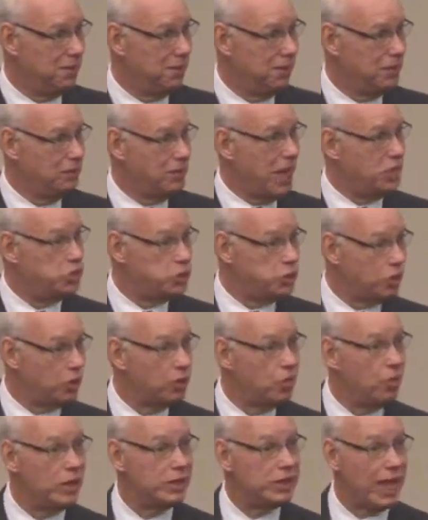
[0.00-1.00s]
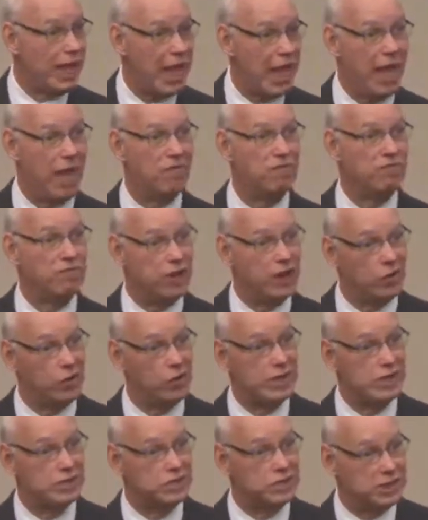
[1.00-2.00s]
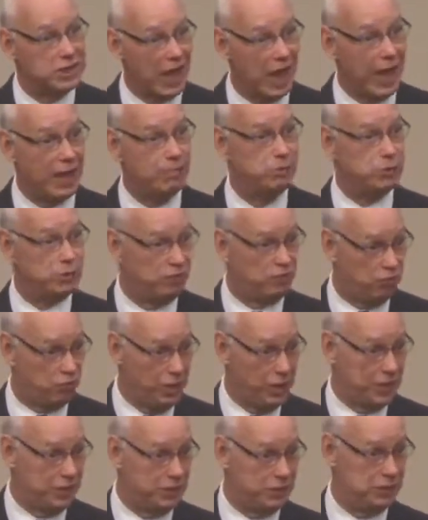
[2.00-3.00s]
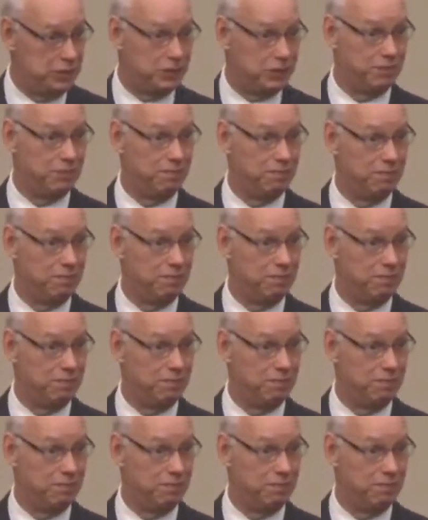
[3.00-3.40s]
that you're going to have various types of friends.